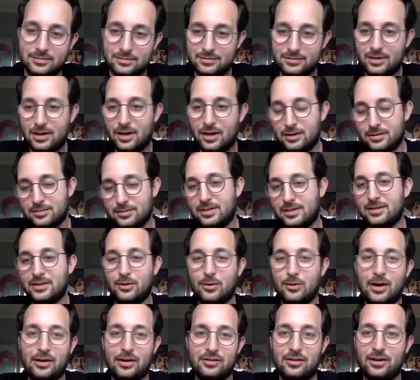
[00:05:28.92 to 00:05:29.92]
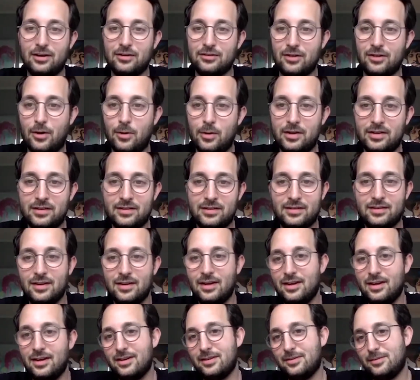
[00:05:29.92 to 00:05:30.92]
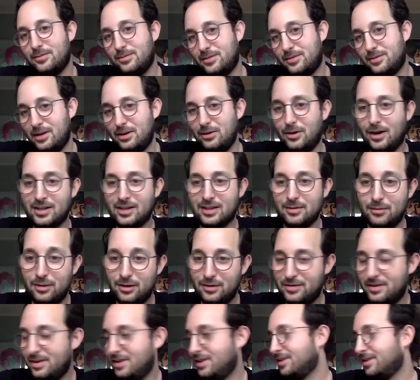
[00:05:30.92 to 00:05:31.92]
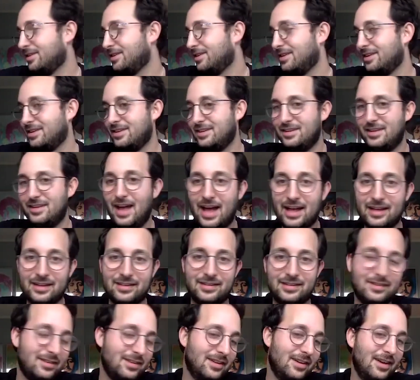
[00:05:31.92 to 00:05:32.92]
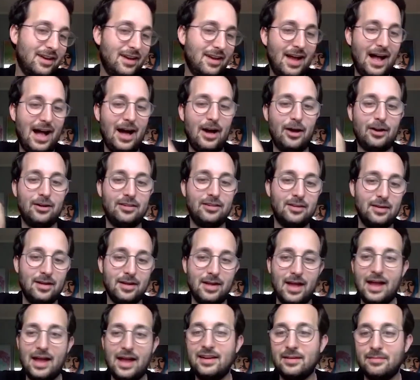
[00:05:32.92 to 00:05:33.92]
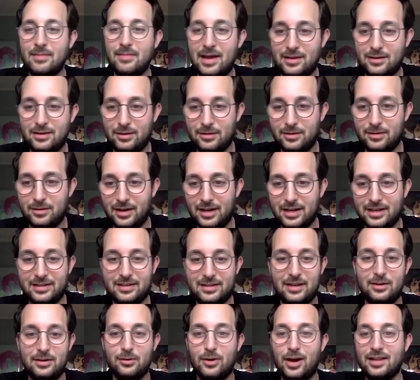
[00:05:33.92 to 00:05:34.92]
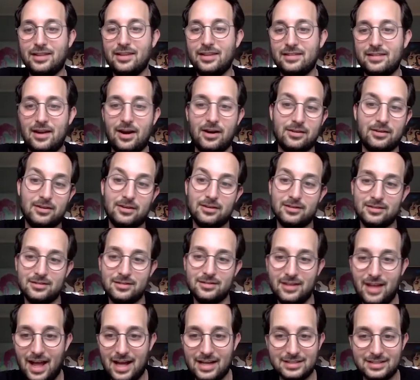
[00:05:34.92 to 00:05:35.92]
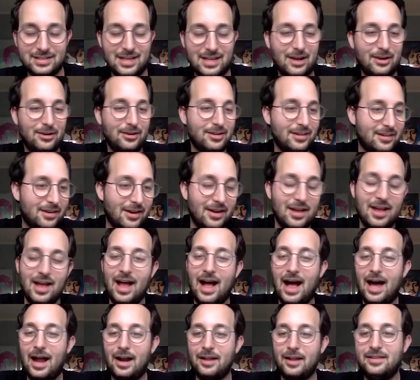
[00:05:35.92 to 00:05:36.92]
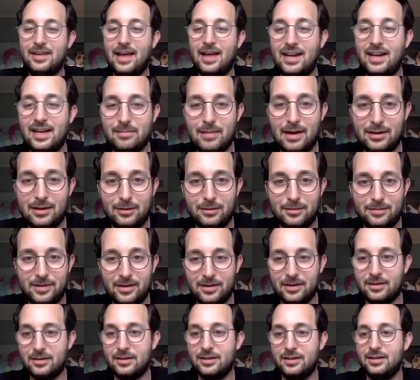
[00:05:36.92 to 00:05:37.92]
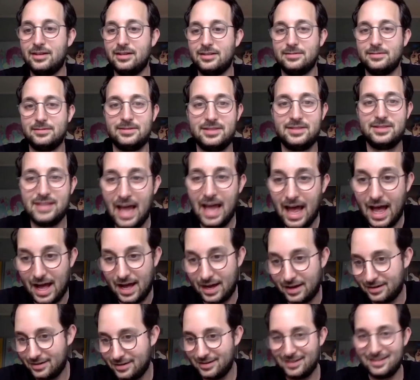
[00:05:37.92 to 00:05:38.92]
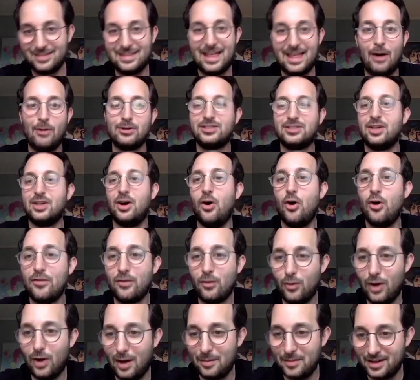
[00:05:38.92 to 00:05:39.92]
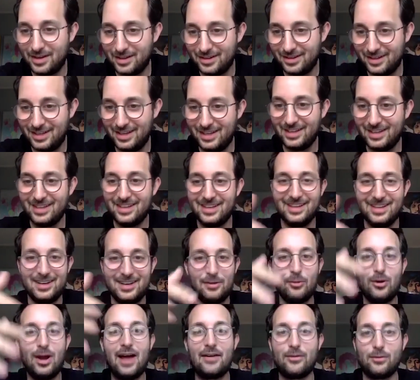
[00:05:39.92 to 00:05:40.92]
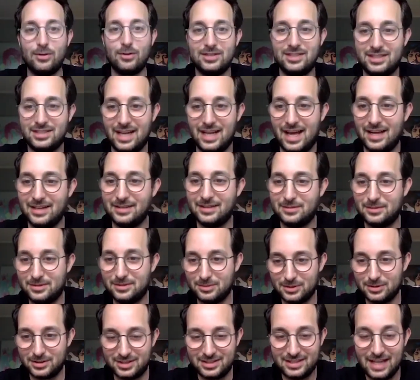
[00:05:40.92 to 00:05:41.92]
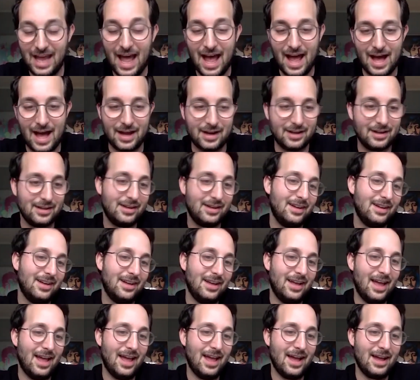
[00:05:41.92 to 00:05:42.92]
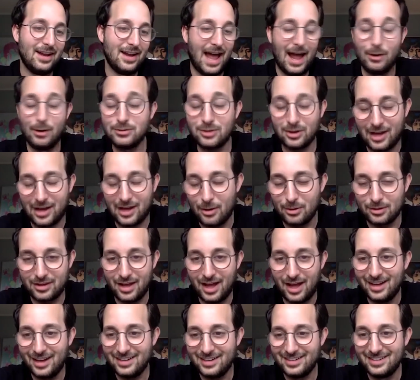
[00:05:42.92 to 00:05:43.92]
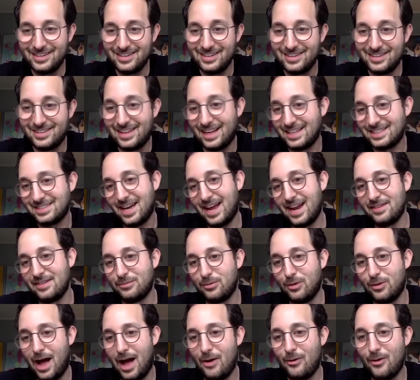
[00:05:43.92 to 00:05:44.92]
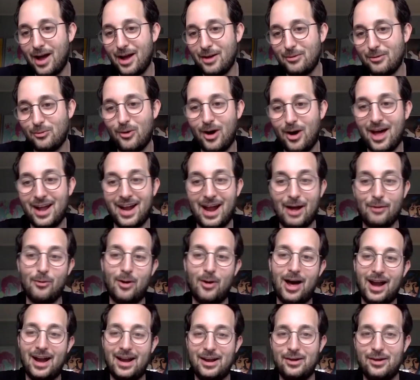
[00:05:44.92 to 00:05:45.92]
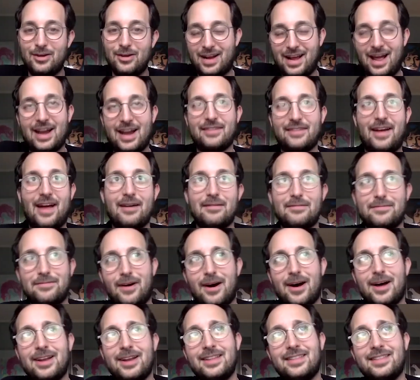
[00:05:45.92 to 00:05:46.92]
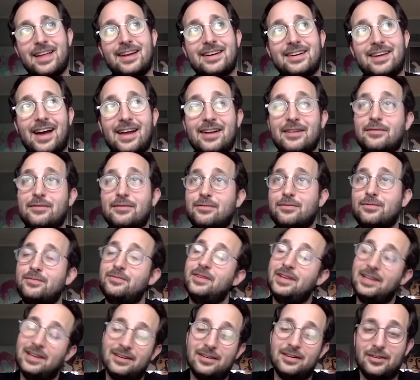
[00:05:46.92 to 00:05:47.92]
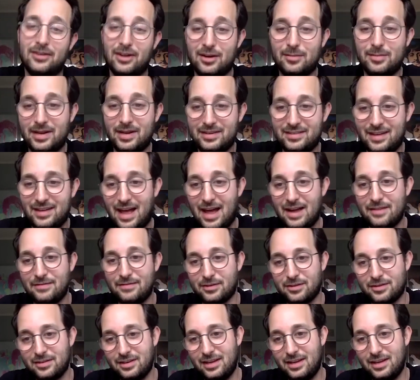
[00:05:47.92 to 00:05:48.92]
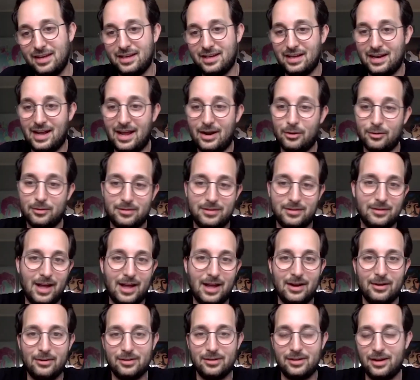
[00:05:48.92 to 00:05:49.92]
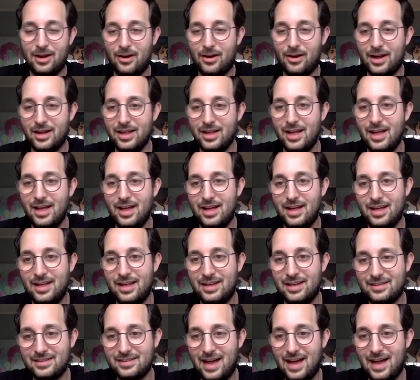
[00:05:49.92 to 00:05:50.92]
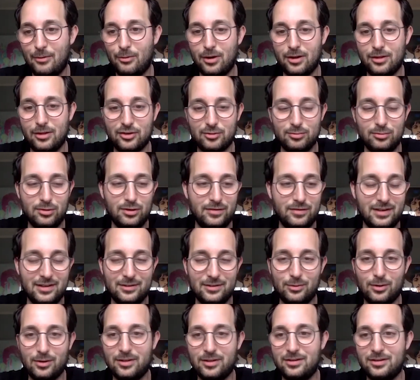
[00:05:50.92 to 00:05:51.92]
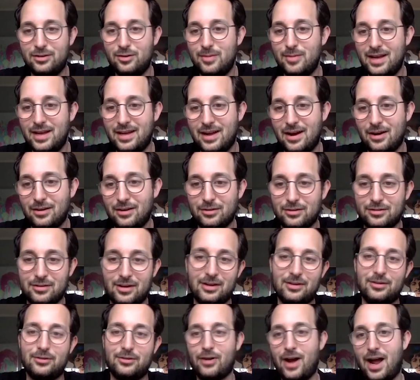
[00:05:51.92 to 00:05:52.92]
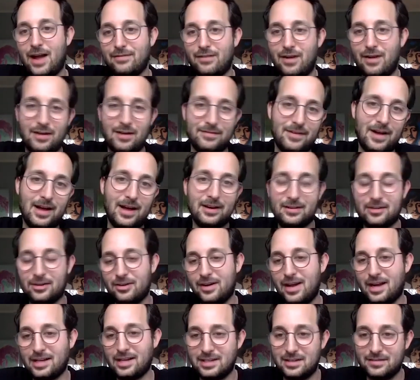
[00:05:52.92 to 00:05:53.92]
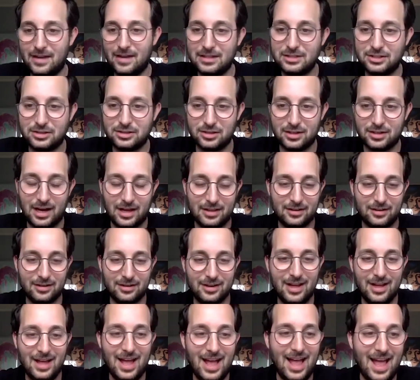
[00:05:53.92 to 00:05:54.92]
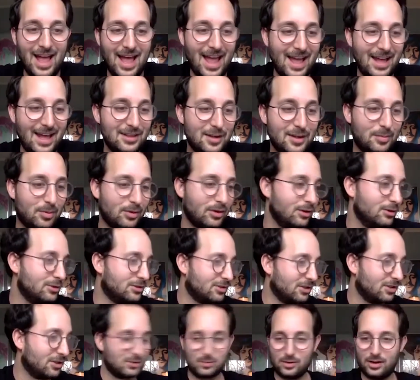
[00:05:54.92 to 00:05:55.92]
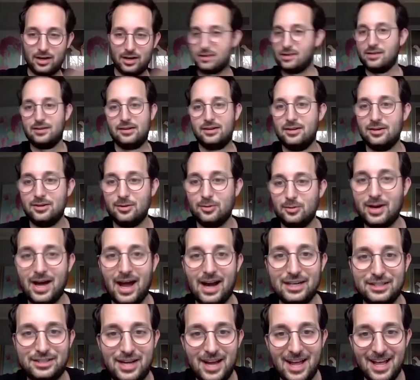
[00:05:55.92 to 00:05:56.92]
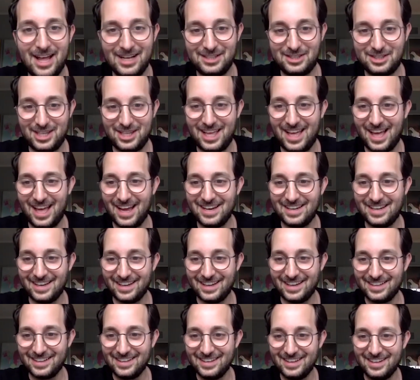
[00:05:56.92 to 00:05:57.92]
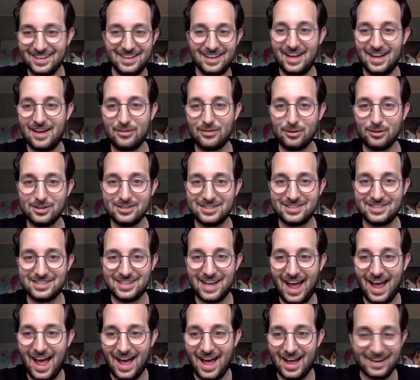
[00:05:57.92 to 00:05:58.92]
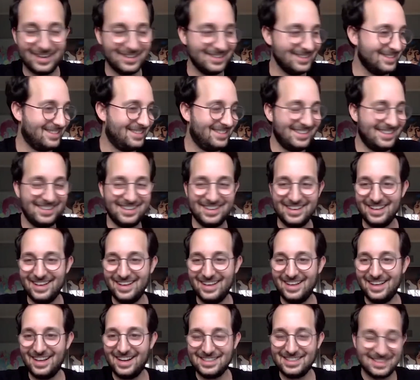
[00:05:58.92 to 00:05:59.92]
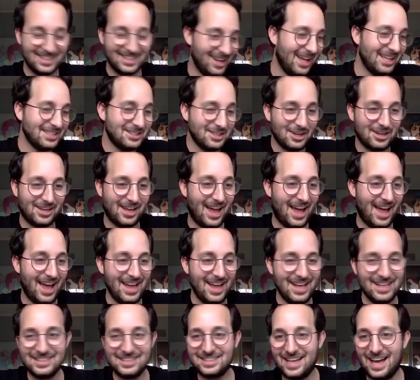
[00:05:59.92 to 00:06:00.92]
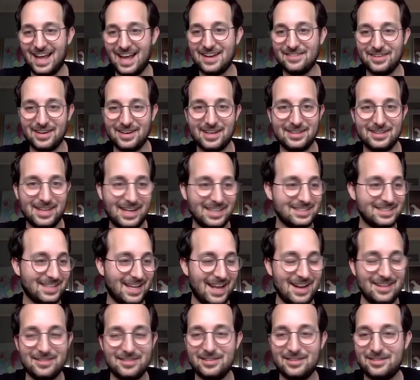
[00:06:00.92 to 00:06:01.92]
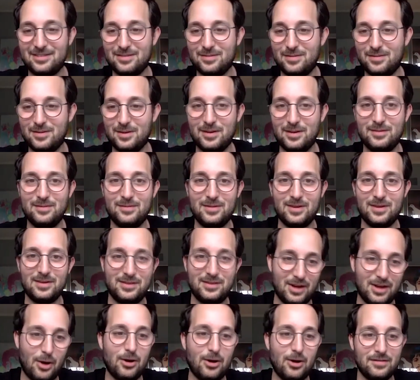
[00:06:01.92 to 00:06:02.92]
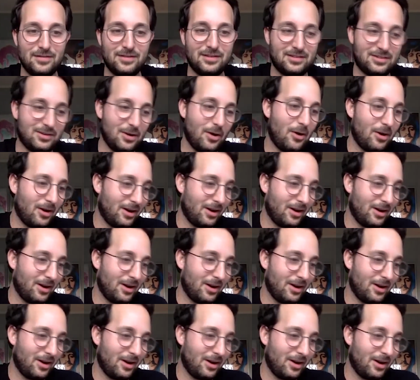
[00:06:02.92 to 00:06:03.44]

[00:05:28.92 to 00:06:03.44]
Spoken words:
you know, and the questionnaires were always, did you like the movie? Yes. How did the ending make you, like, did you like this character? Yes. How did you like this character? How did the ending make you feel? Sad. That was the overwhelmingly what everyone said. It was sad. And I was okay with that. That's kind of how I wanted you to kind of have fun and then kind of feel a little bit sad for Zeke. And I don't, you know, it's not one of those movies where the two main characters like drive off onto their next adventure together. And the producers were like, we got to change the ending. Everyone's sad. I said, that's okay. It's kind of like, that's kind of the tone of the story